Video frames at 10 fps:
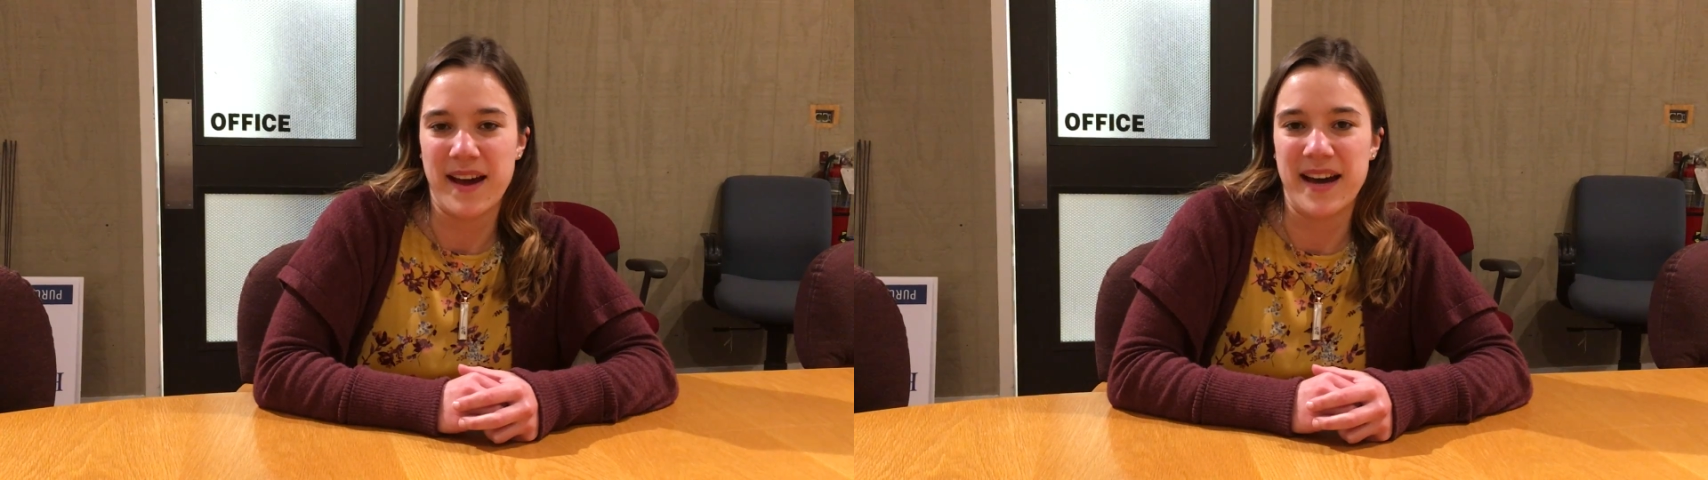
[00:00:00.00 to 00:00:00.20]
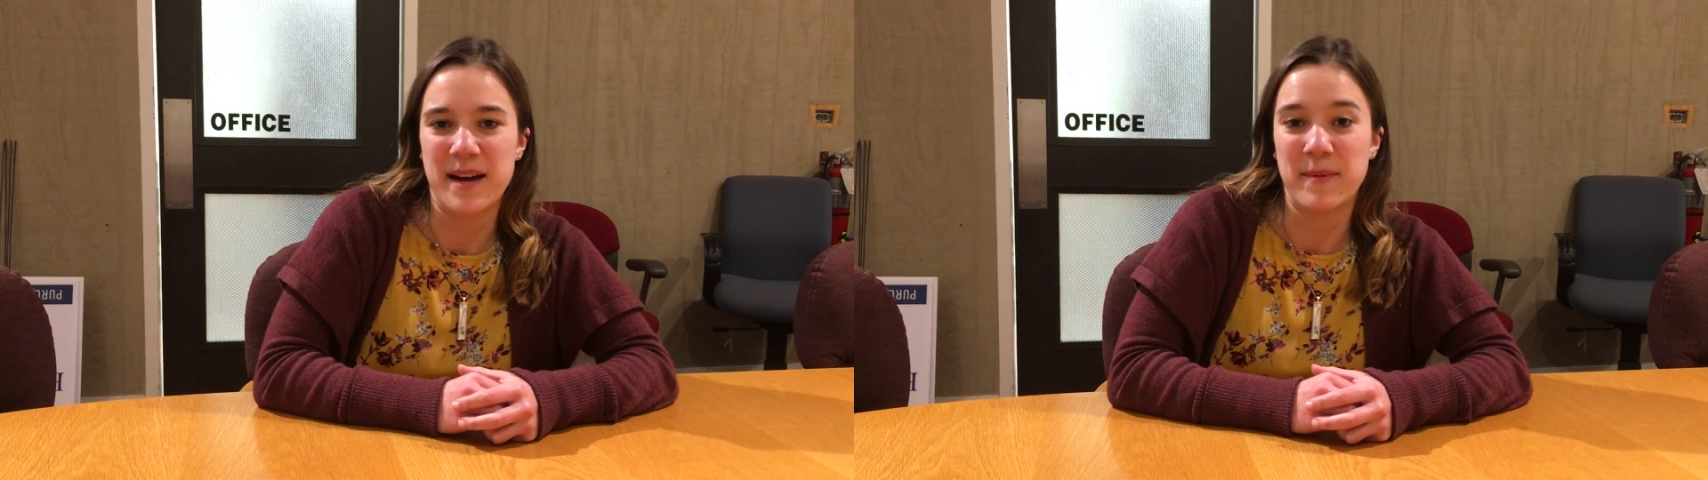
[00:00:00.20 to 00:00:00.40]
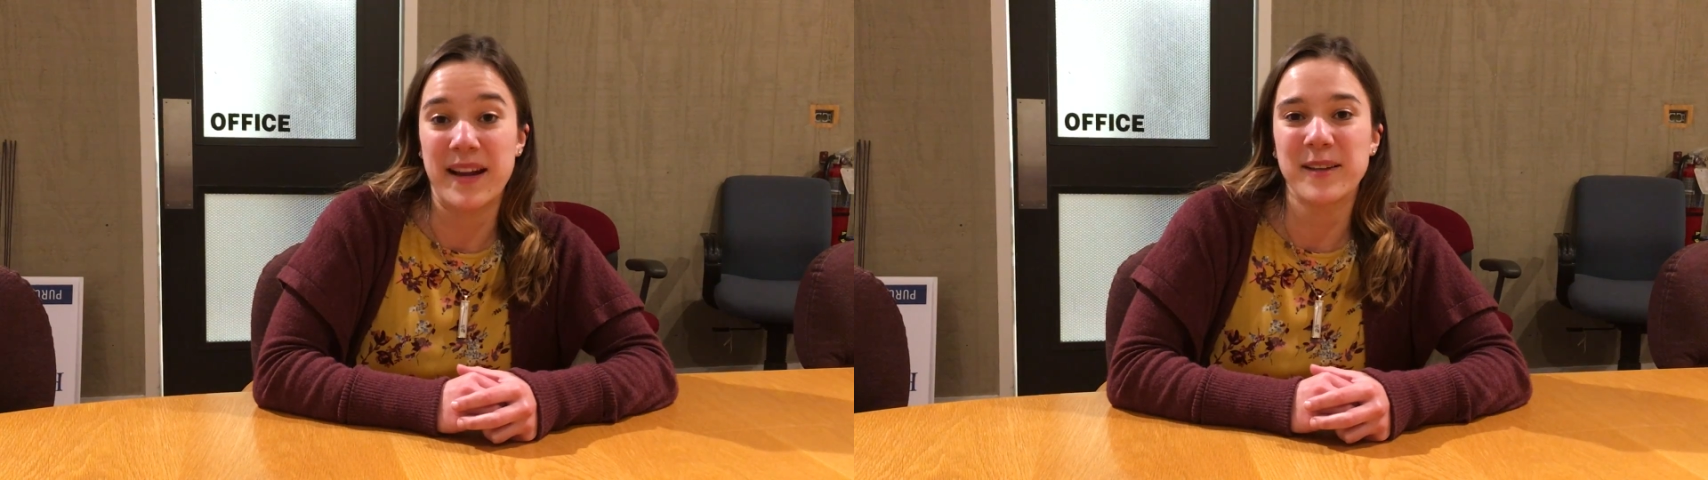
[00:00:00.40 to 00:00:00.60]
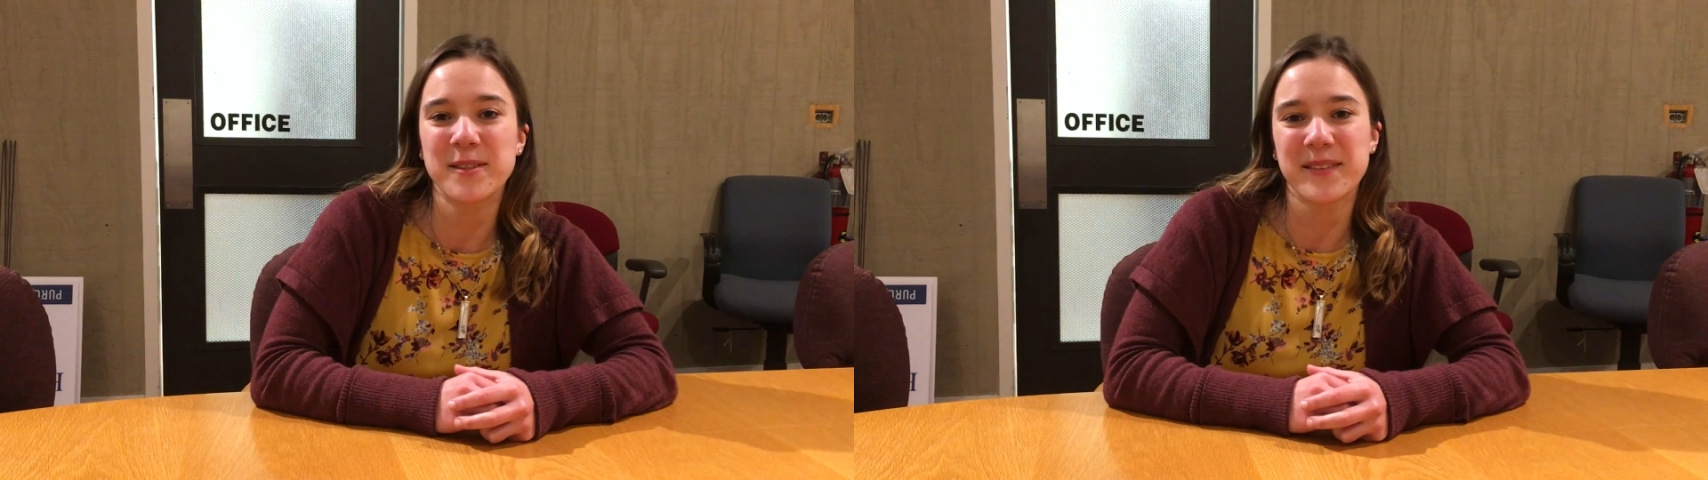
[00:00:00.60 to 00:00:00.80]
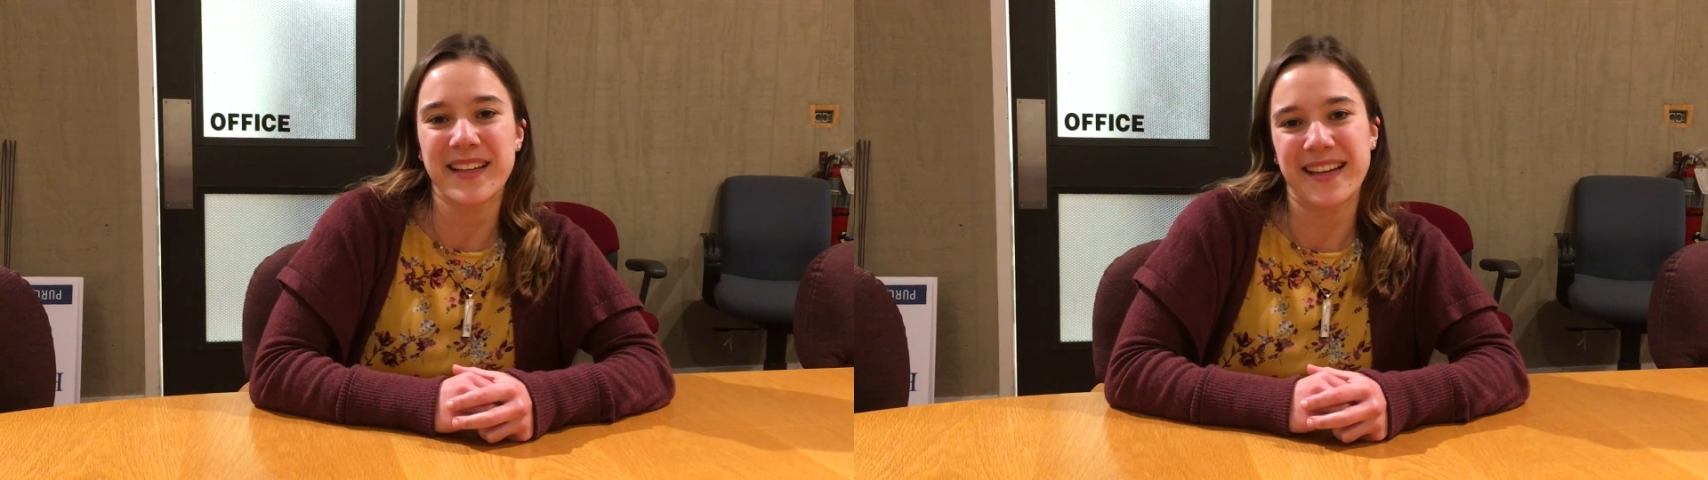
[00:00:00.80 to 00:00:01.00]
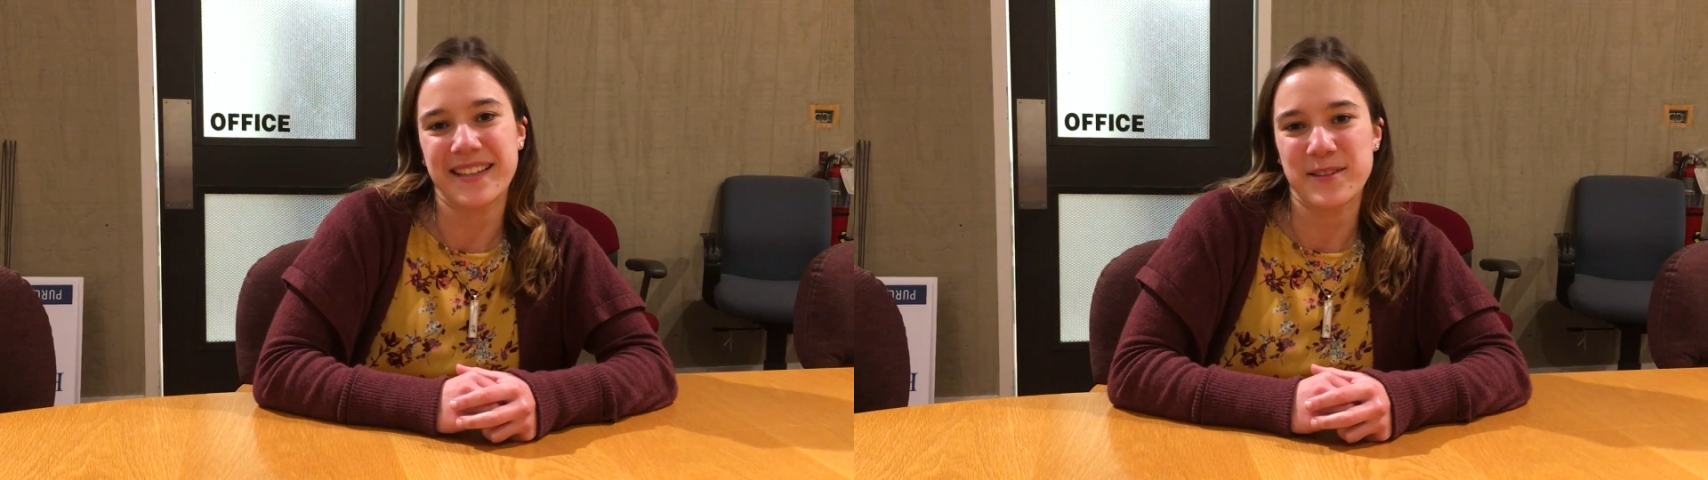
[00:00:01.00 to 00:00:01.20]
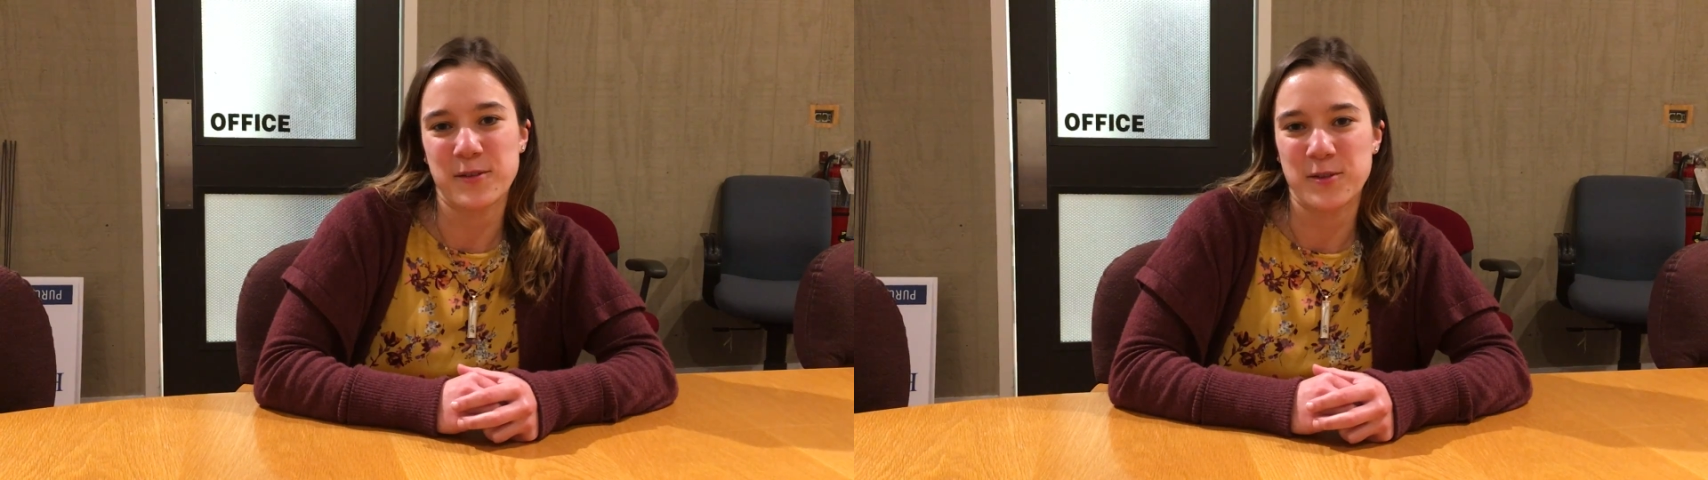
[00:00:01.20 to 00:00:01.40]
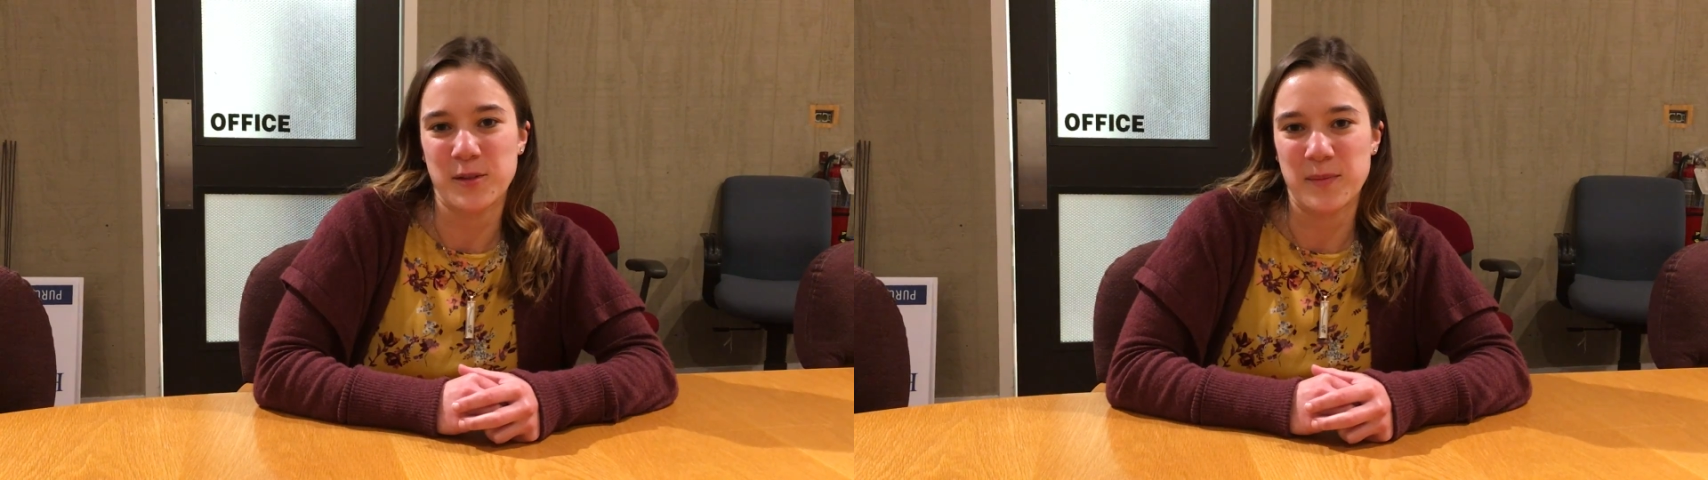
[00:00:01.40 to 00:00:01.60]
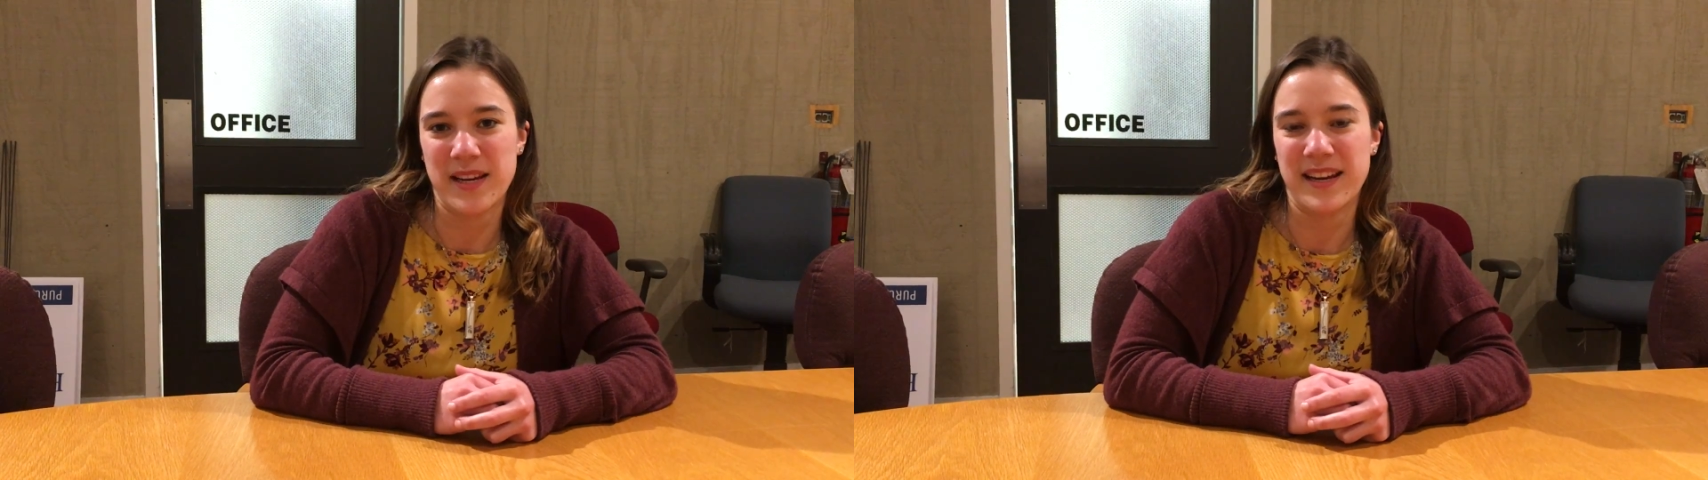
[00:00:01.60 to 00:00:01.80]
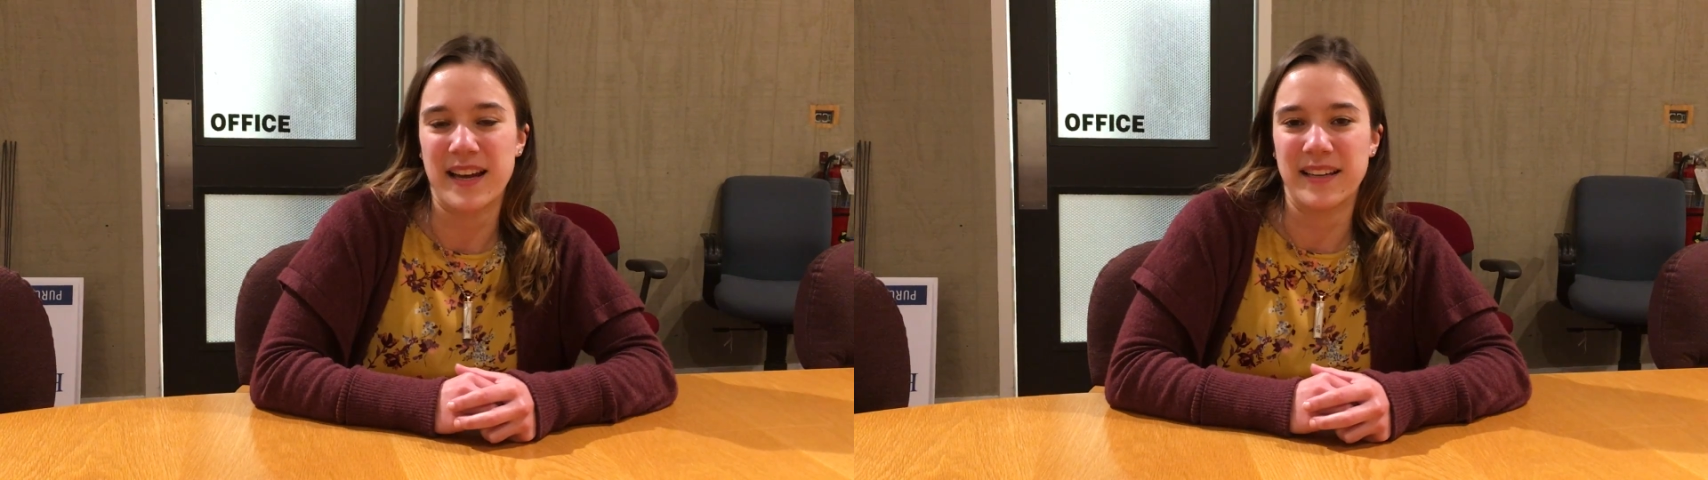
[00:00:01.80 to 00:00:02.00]
And I also really like the social
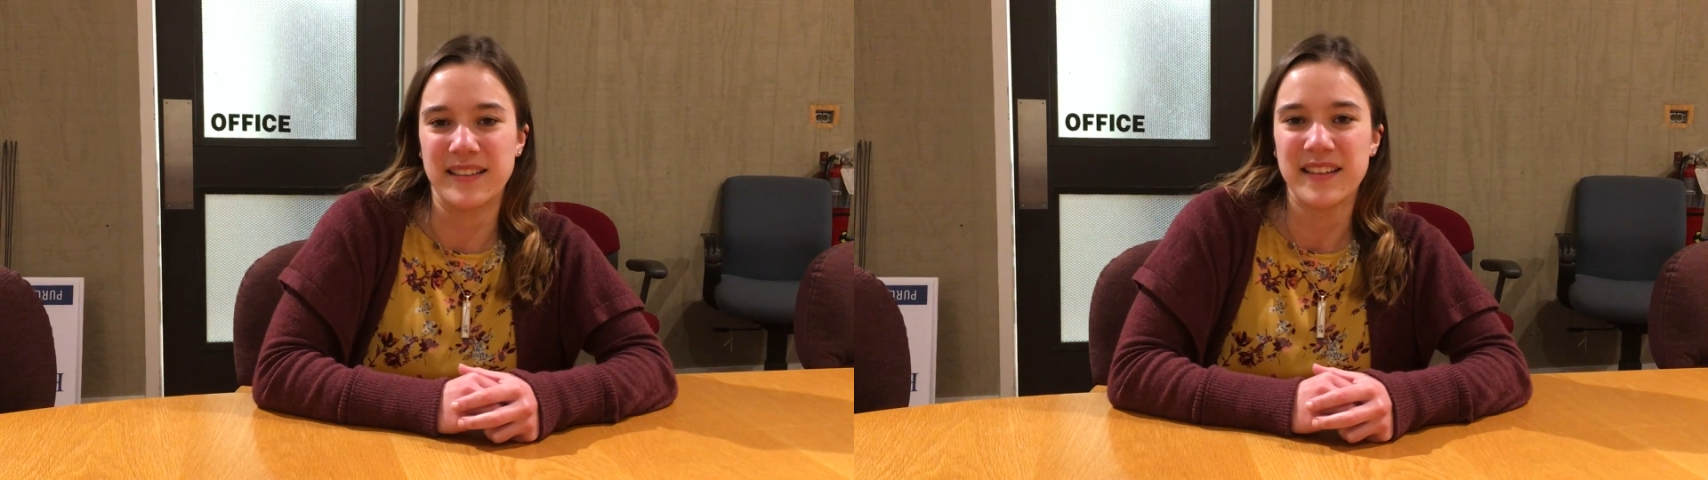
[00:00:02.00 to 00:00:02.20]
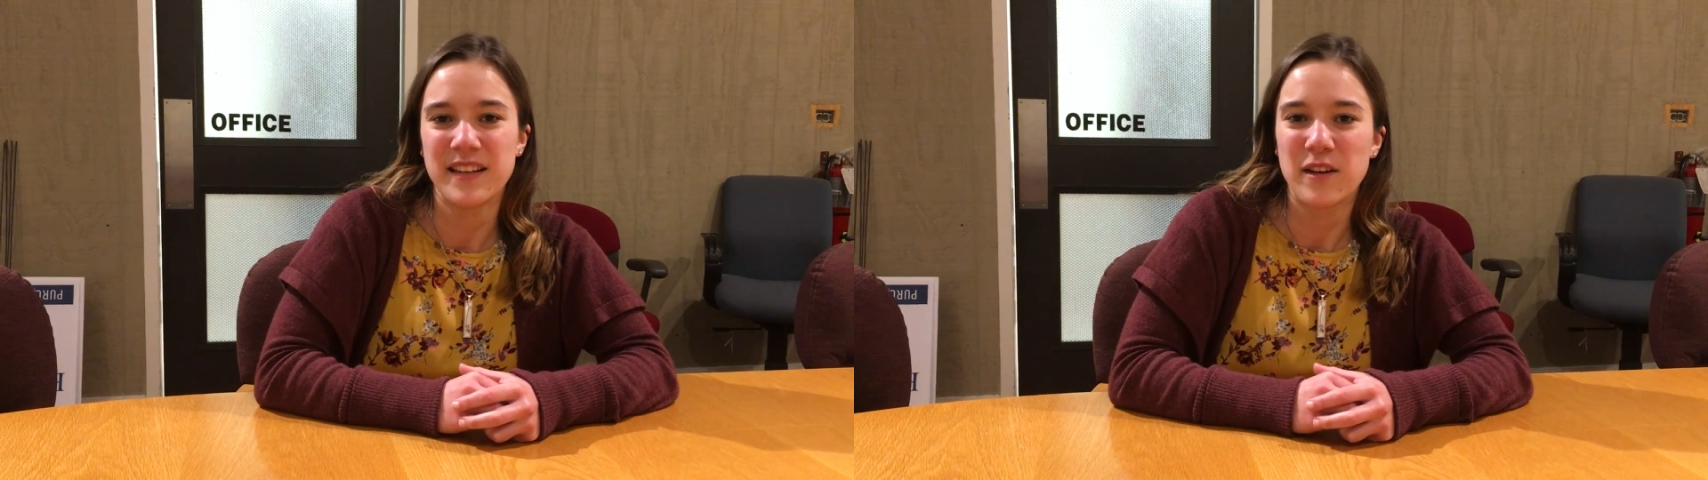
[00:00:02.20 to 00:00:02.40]
media and